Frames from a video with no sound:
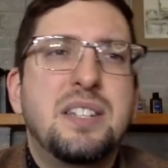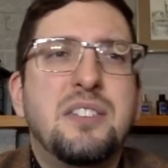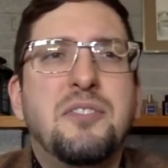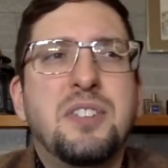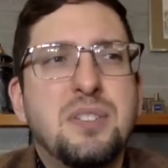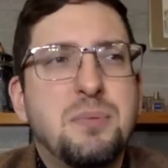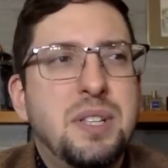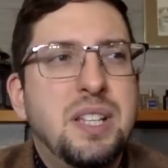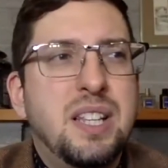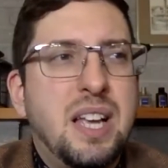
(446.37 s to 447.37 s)
It feels
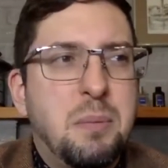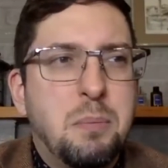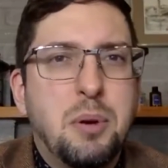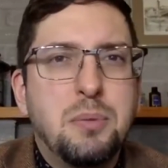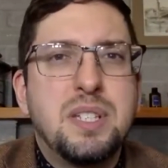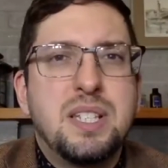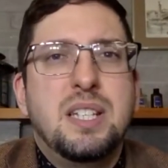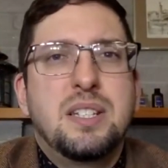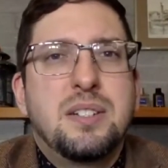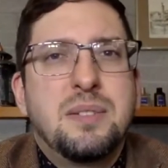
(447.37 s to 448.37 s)
really like both
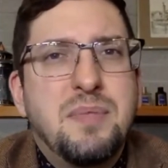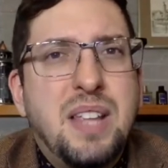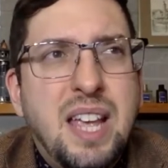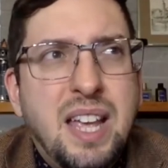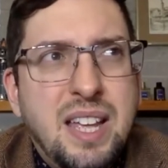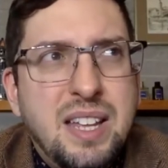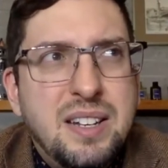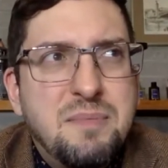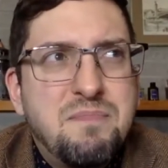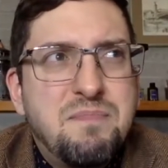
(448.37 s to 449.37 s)
season,
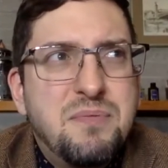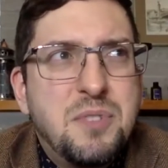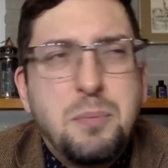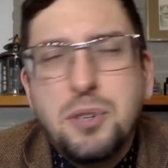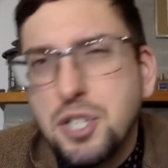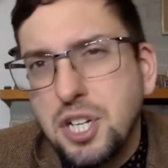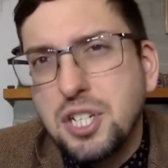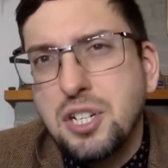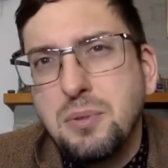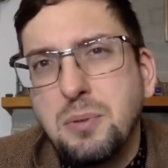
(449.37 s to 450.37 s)
and the
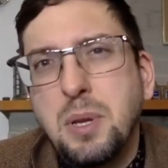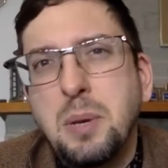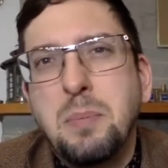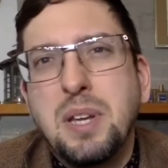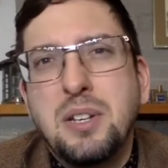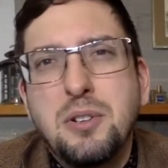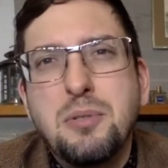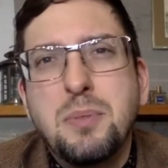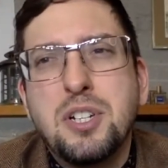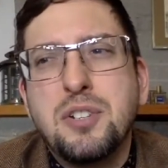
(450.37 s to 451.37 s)
projection would be a bit too
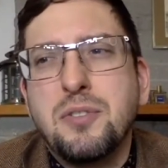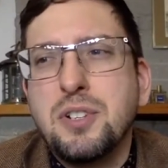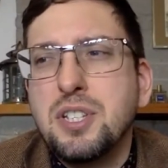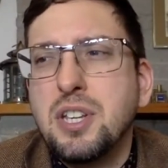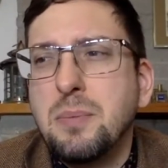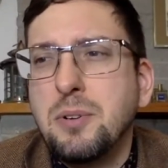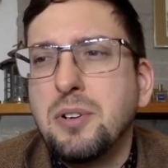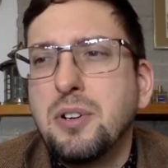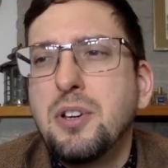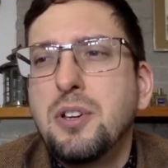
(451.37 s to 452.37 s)
much for summer.